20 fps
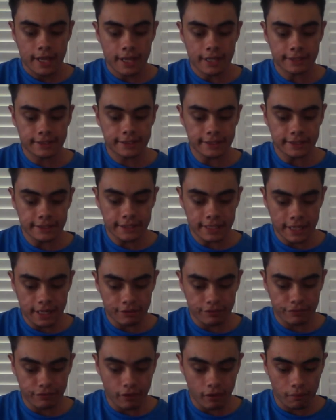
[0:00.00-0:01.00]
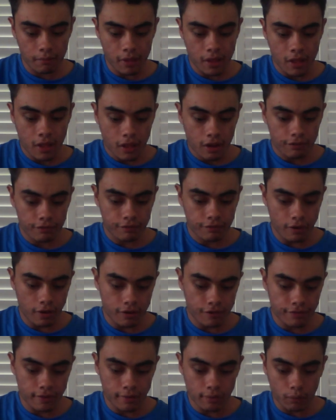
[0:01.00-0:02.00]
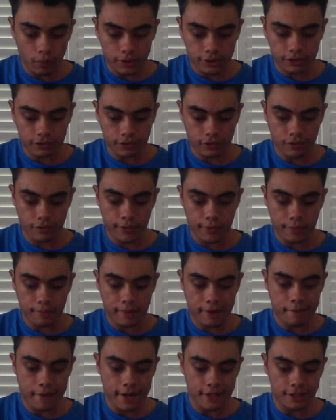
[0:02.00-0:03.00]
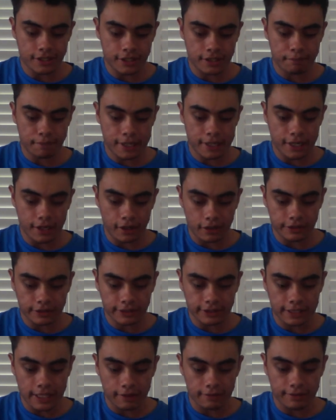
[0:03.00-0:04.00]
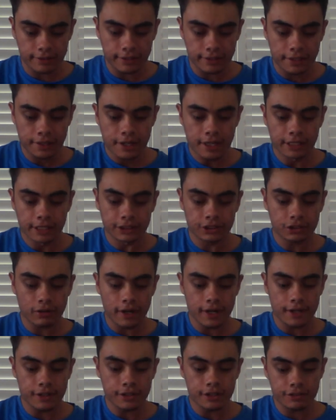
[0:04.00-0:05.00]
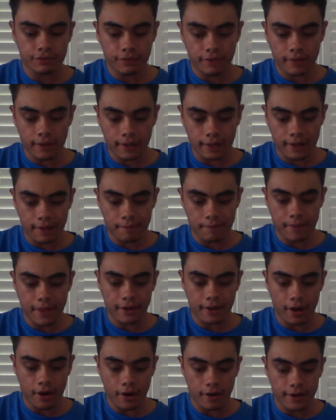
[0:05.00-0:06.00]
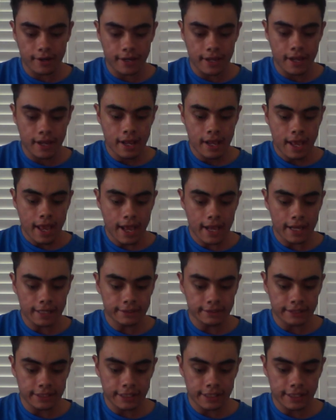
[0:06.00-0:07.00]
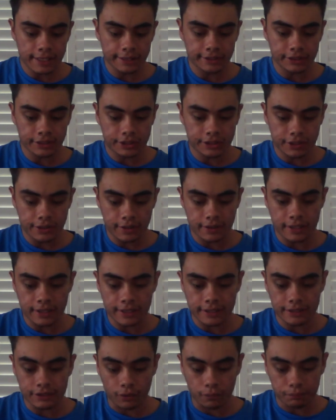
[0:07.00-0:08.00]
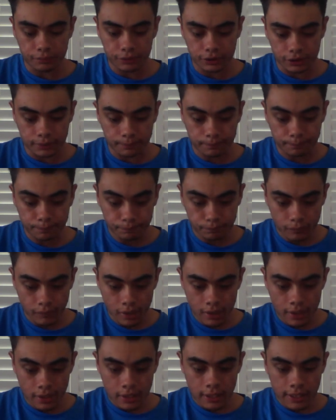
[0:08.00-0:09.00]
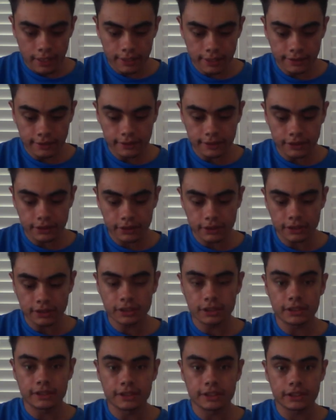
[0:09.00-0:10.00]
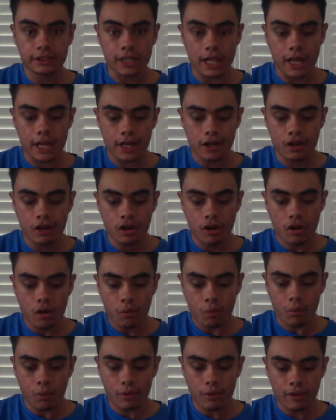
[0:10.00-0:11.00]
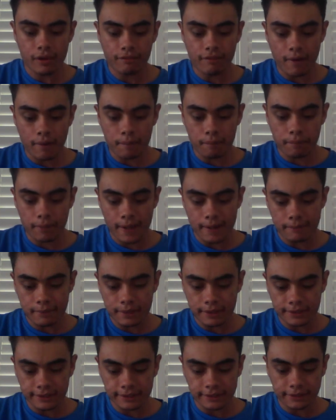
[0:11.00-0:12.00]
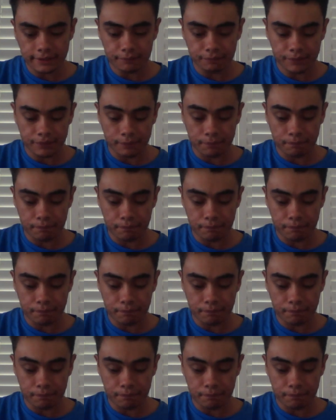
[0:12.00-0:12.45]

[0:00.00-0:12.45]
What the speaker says: it says here from Vodafone Warriors recruitment manager Peter O'Sullivan, it's great news for the club that Kodi has executed his option. His decision to stay will give our playmakers some